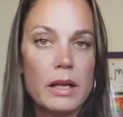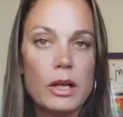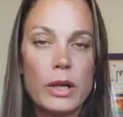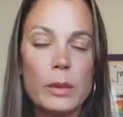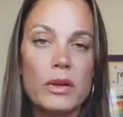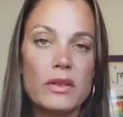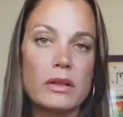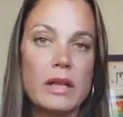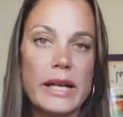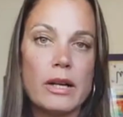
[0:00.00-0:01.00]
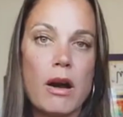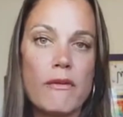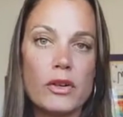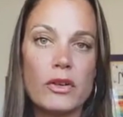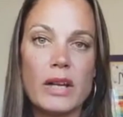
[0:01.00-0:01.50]
QuickBooks Online
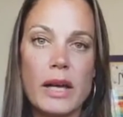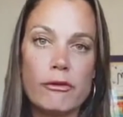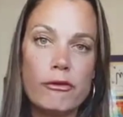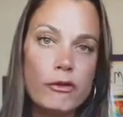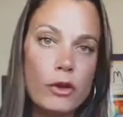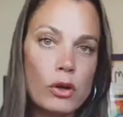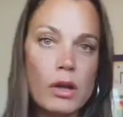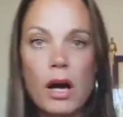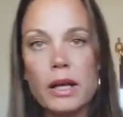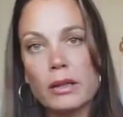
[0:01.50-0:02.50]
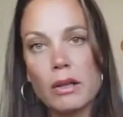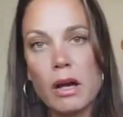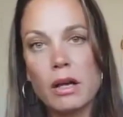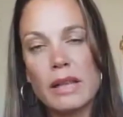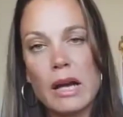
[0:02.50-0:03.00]
offers a full audit
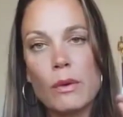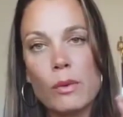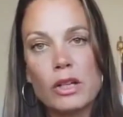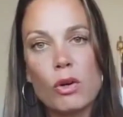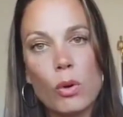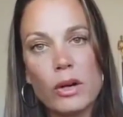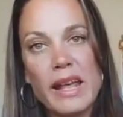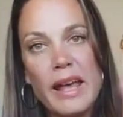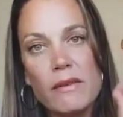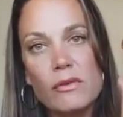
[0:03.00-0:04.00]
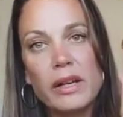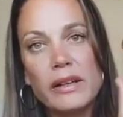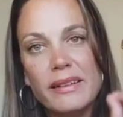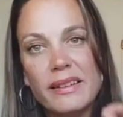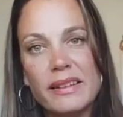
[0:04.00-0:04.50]
log that will record every
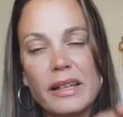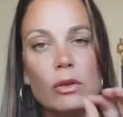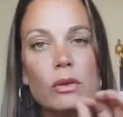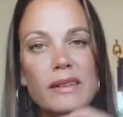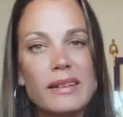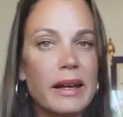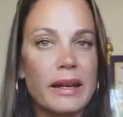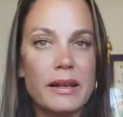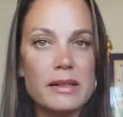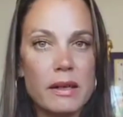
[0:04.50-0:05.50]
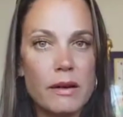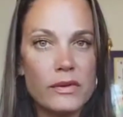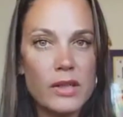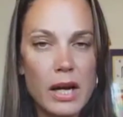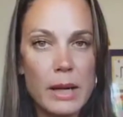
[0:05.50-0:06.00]
single second of
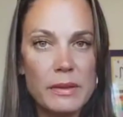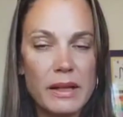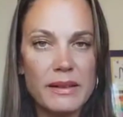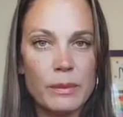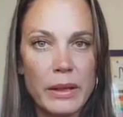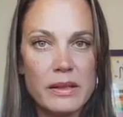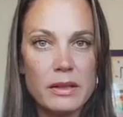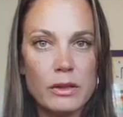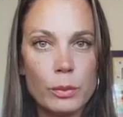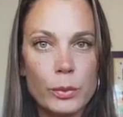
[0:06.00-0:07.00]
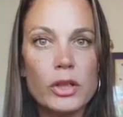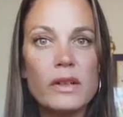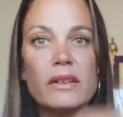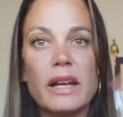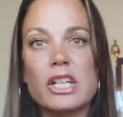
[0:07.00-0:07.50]
time that's spent in your
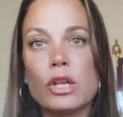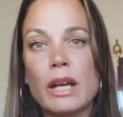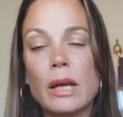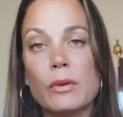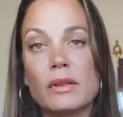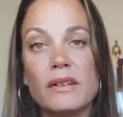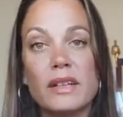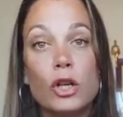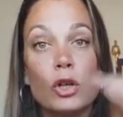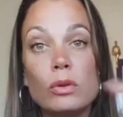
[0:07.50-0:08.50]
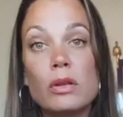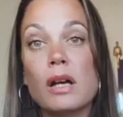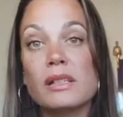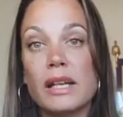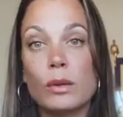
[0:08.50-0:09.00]
books, and you're able to see who
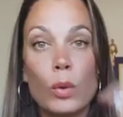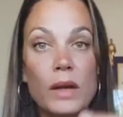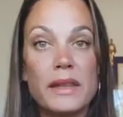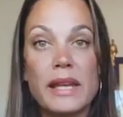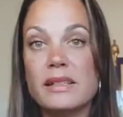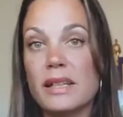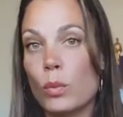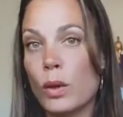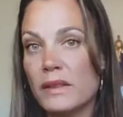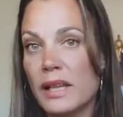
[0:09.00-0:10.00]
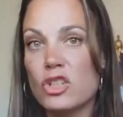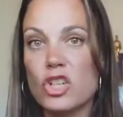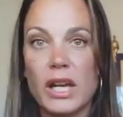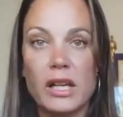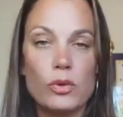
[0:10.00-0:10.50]
logged in, what they did, what they
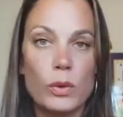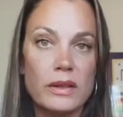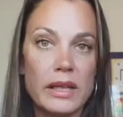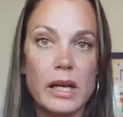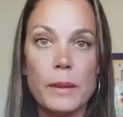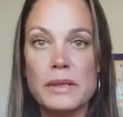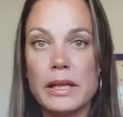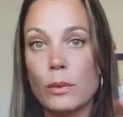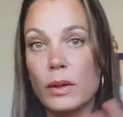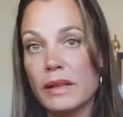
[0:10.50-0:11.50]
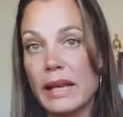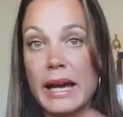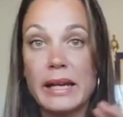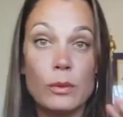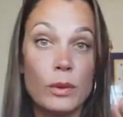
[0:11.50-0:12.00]
changed, what they updated, what they
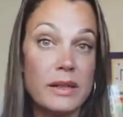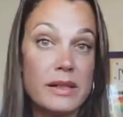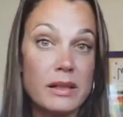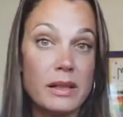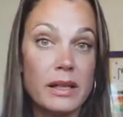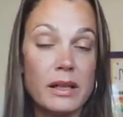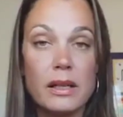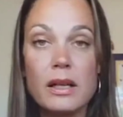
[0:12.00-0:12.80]
added, what they deleted,